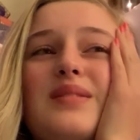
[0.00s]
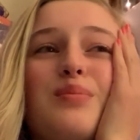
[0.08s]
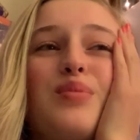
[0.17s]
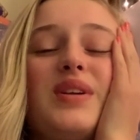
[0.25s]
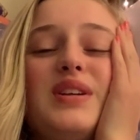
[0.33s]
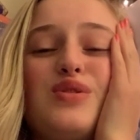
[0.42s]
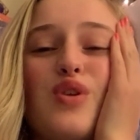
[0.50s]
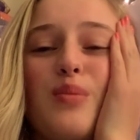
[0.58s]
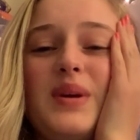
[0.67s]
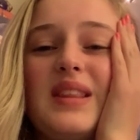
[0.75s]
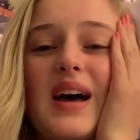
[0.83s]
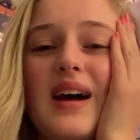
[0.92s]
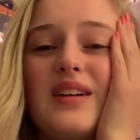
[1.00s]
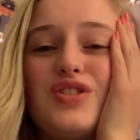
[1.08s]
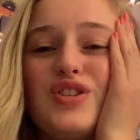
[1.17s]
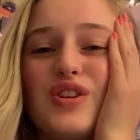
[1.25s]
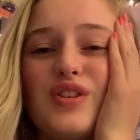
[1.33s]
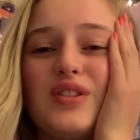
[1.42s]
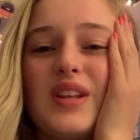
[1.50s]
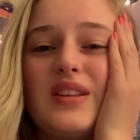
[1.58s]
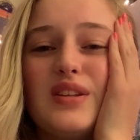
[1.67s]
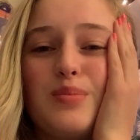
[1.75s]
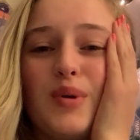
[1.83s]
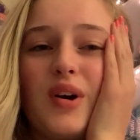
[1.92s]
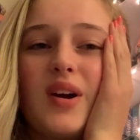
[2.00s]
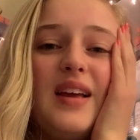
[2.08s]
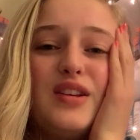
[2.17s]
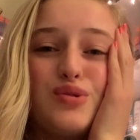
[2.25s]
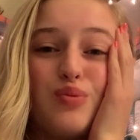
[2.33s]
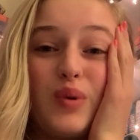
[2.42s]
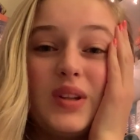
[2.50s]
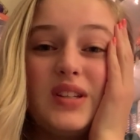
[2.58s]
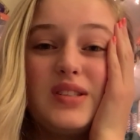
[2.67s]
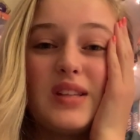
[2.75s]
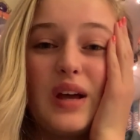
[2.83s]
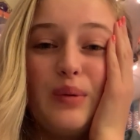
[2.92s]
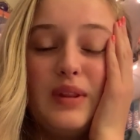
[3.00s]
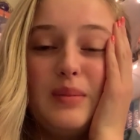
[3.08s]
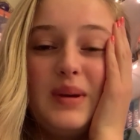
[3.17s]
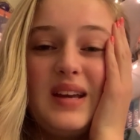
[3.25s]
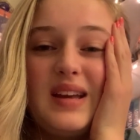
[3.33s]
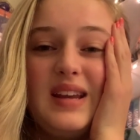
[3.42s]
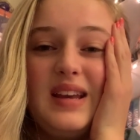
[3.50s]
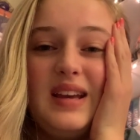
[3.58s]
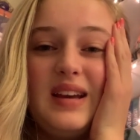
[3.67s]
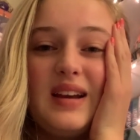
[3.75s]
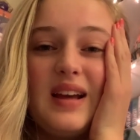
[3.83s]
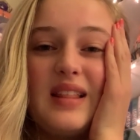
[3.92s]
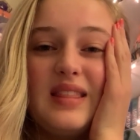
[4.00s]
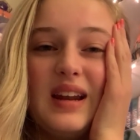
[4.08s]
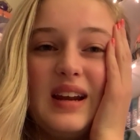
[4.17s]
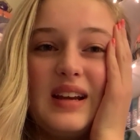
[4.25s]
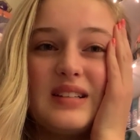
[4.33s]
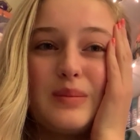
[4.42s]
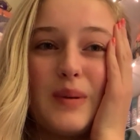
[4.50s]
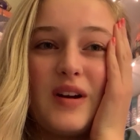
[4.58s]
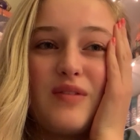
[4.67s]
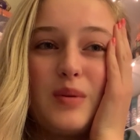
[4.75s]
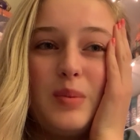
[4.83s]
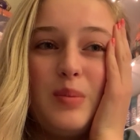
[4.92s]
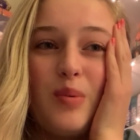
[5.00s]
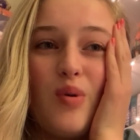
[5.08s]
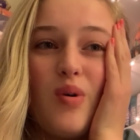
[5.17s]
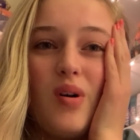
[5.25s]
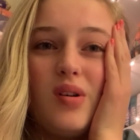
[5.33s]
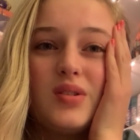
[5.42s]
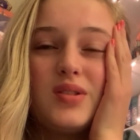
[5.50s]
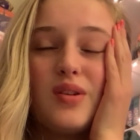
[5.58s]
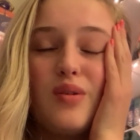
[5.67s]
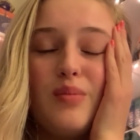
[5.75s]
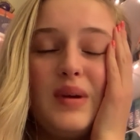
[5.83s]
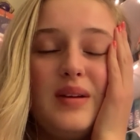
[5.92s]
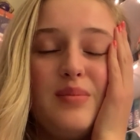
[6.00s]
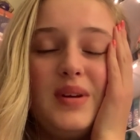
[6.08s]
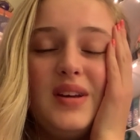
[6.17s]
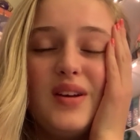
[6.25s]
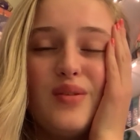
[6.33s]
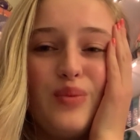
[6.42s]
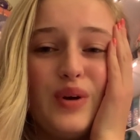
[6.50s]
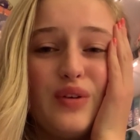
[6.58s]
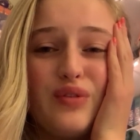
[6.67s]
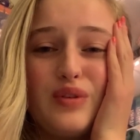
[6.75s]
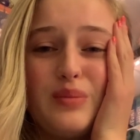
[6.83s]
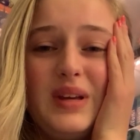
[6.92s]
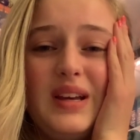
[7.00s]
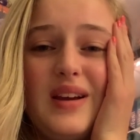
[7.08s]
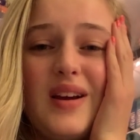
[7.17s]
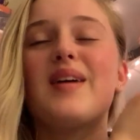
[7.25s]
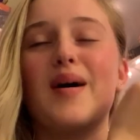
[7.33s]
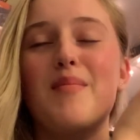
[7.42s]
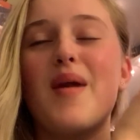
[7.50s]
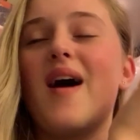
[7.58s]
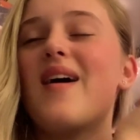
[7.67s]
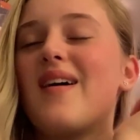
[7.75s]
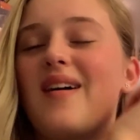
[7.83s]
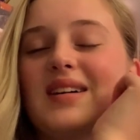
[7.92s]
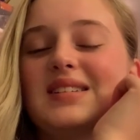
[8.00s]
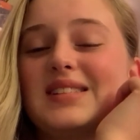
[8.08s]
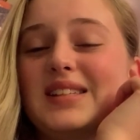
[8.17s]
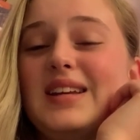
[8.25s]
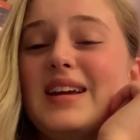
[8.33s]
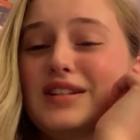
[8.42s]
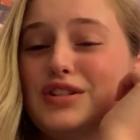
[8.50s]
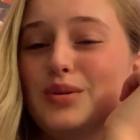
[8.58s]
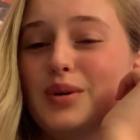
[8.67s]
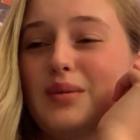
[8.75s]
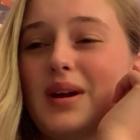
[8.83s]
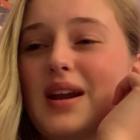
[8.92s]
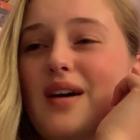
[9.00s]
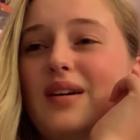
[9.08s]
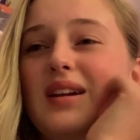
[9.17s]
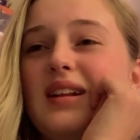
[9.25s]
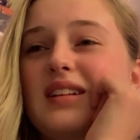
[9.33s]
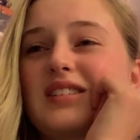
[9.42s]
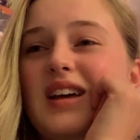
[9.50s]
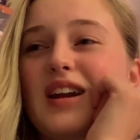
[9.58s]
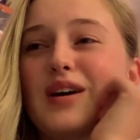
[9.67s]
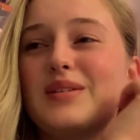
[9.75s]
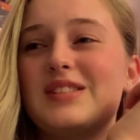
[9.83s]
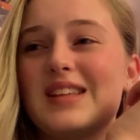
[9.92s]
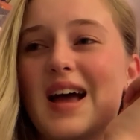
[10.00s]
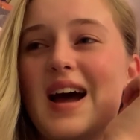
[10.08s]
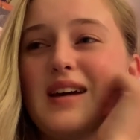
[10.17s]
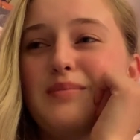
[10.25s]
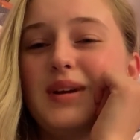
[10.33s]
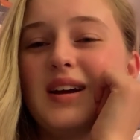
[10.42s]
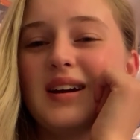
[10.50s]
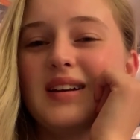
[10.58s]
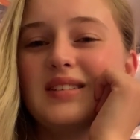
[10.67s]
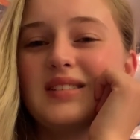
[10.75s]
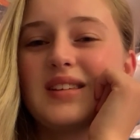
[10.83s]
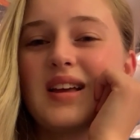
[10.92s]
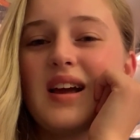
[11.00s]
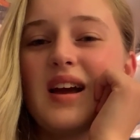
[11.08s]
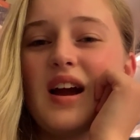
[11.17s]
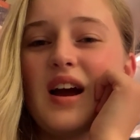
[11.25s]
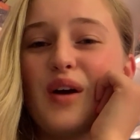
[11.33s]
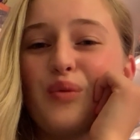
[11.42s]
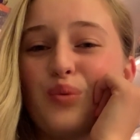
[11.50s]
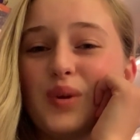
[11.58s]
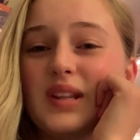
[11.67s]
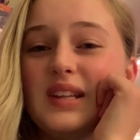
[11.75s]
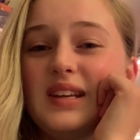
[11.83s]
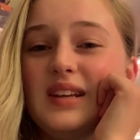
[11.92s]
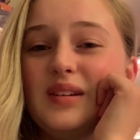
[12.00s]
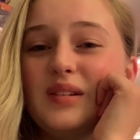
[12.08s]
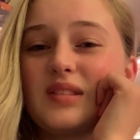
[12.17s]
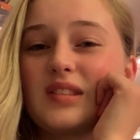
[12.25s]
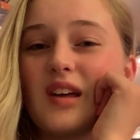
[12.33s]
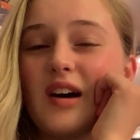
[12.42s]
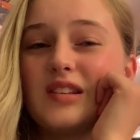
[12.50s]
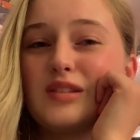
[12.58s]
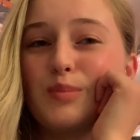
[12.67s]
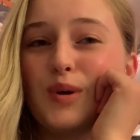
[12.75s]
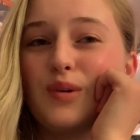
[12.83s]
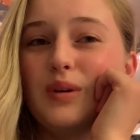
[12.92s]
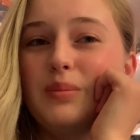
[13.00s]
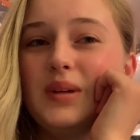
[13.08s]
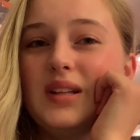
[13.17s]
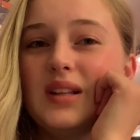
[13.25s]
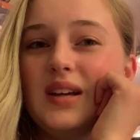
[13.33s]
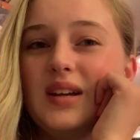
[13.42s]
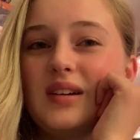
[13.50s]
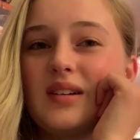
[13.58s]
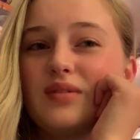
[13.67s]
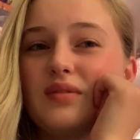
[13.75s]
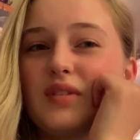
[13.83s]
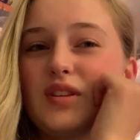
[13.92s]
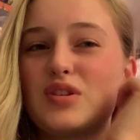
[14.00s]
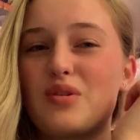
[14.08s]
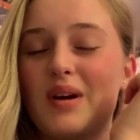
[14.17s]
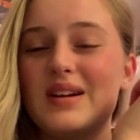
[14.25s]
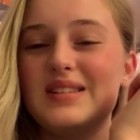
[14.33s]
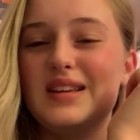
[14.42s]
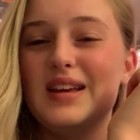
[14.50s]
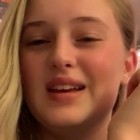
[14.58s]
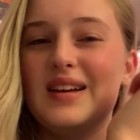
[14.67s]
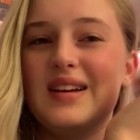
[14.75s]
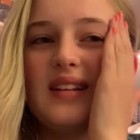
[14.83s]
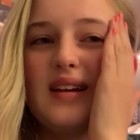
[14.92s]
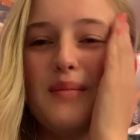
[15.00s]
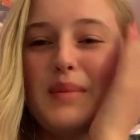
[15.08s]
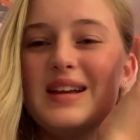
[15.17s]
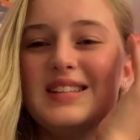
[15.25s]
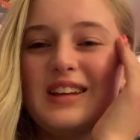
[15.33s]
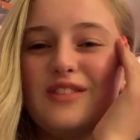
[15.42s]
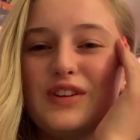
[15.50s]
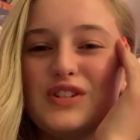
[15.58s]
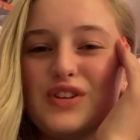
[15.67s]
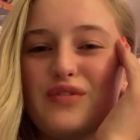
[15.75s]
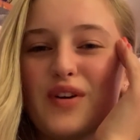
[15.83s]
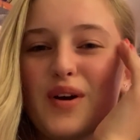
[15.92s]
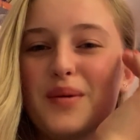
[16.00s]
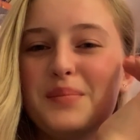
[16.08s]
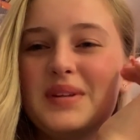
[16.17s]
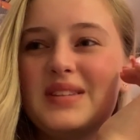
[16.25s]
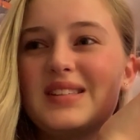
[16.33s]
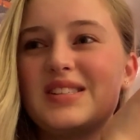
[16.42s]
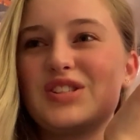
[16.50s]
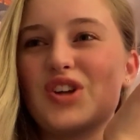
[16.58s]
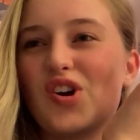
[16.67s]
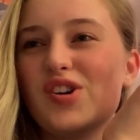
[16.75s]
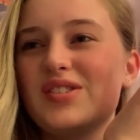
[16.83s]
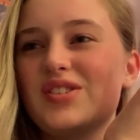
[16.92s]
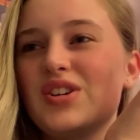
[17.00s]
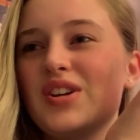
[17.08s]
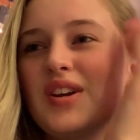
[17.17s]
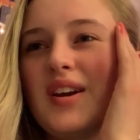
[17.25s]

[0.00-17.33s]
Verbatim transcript: Brittany told me that she heard that this book is really slow in the beginning and then it gets better for people. So maybe it will for me. I'm not honestly into it right now. And it's kind of sad because I really thought this book would be like this crazy, amazing adventure from the start.